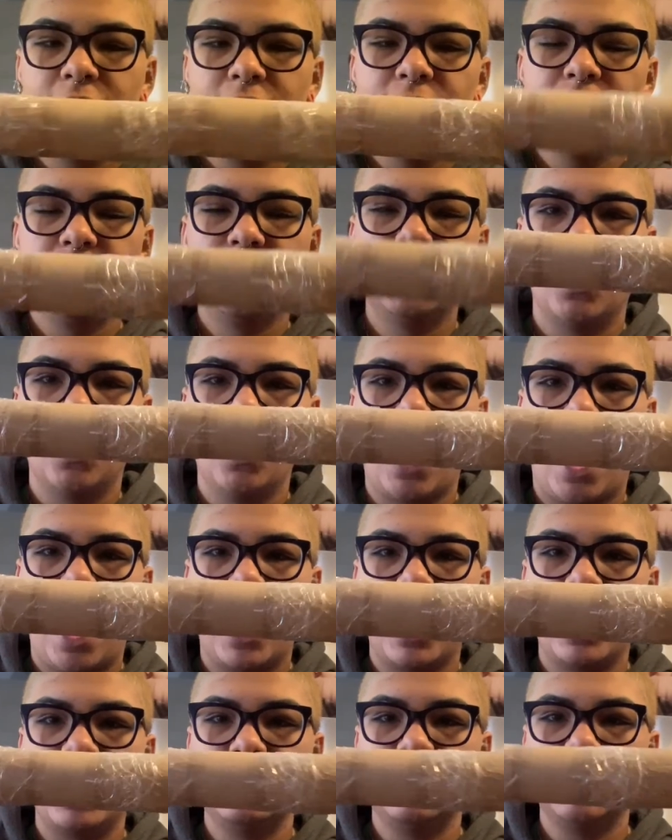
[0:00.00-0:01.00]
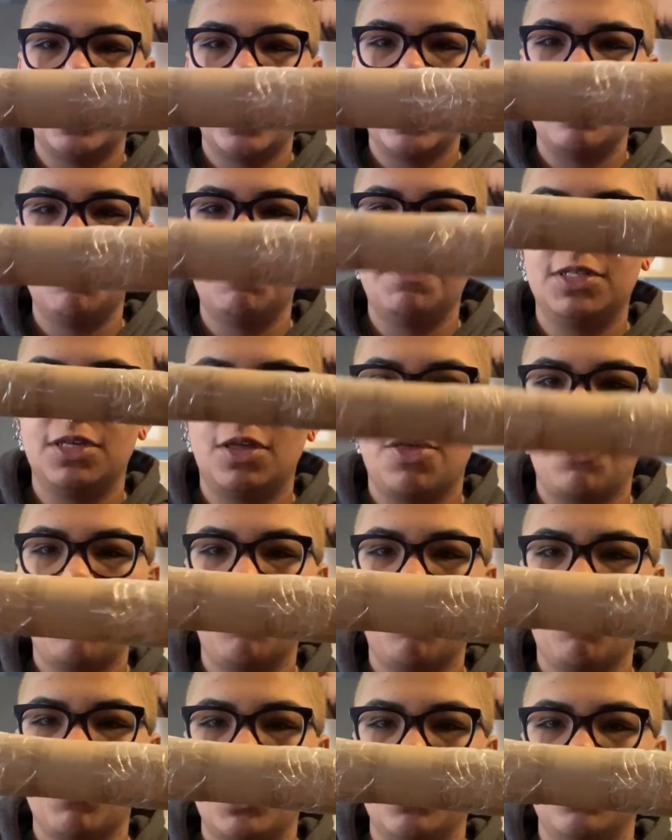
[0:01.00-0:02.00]
So I taped
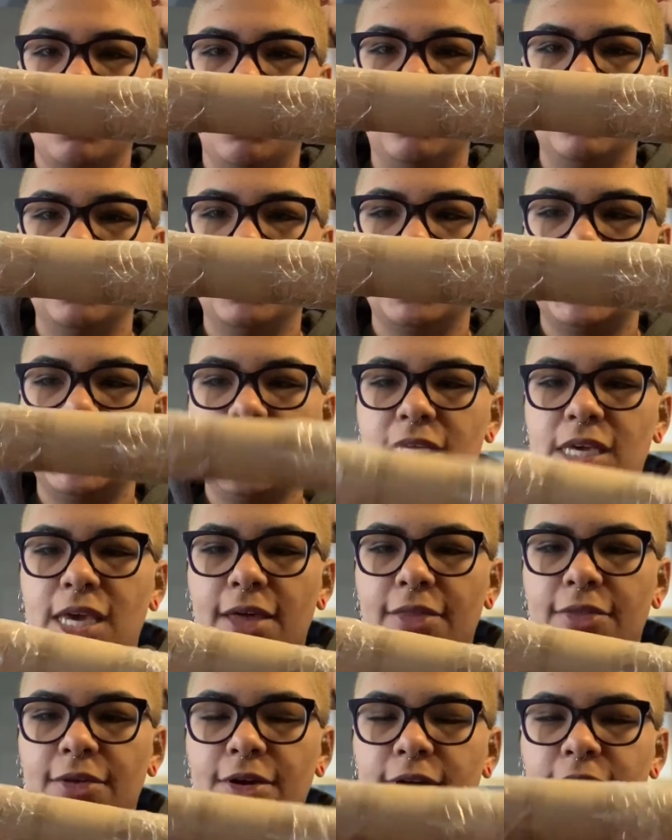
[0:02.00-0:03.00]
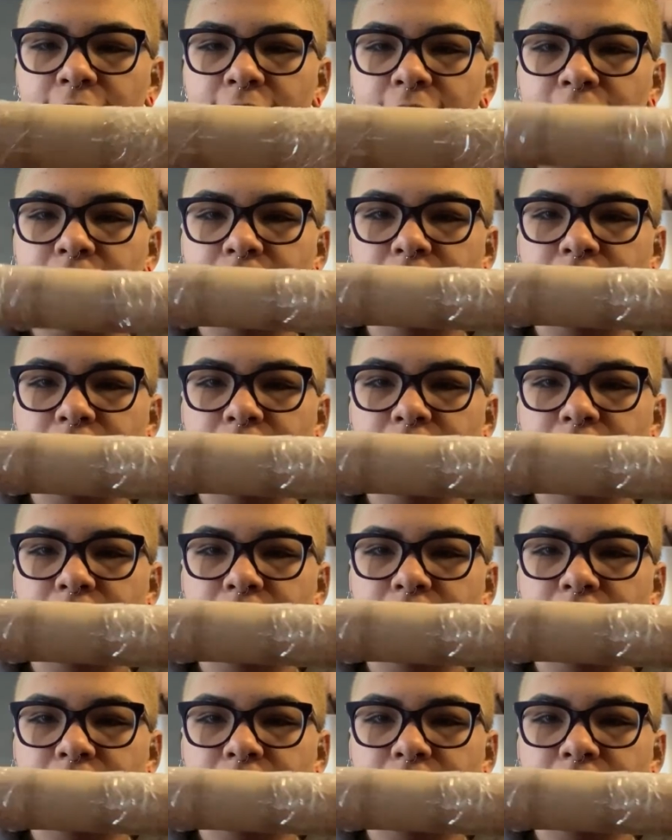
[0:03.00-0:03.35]
3 of those together.